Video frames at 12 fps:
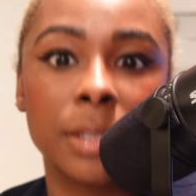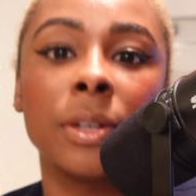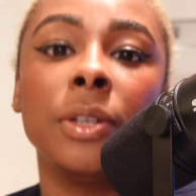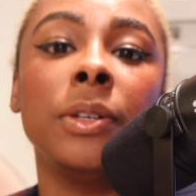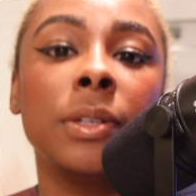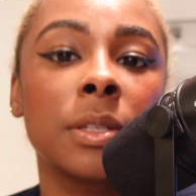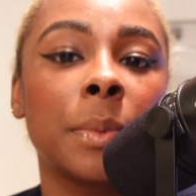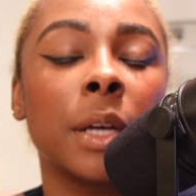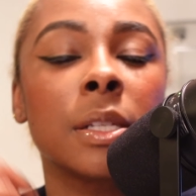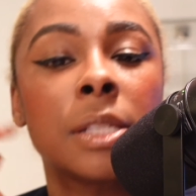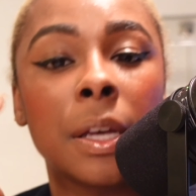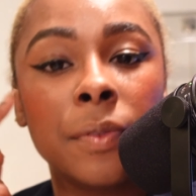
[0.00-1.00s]
So you use about
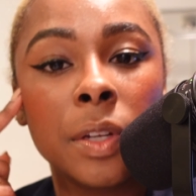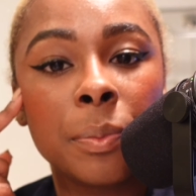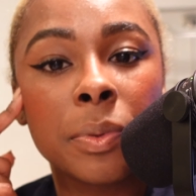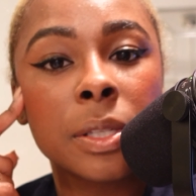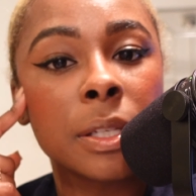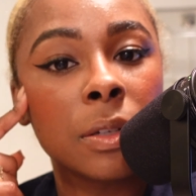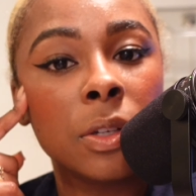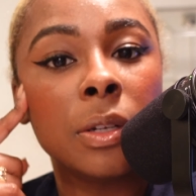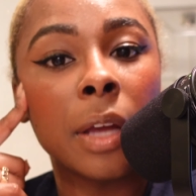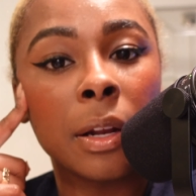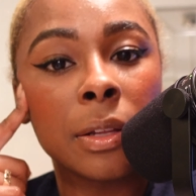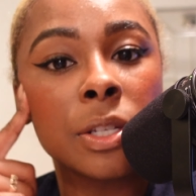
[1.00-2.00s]
70% of your
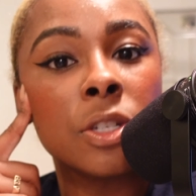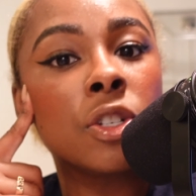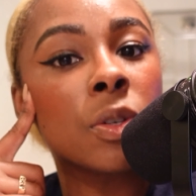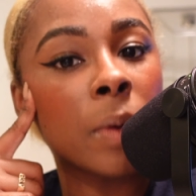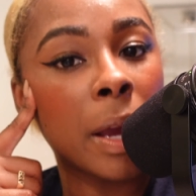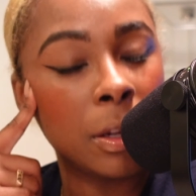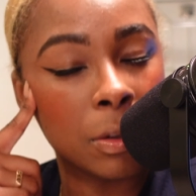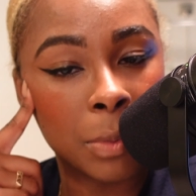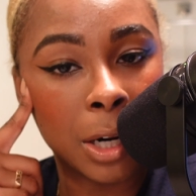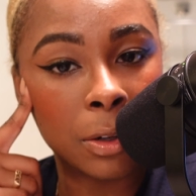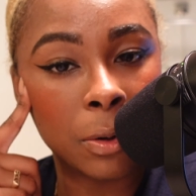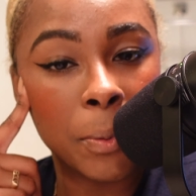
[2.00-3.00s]
data to train your
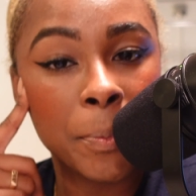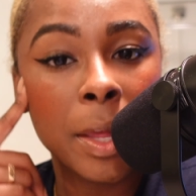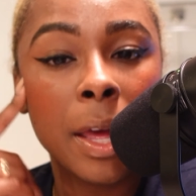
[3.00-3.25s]
model,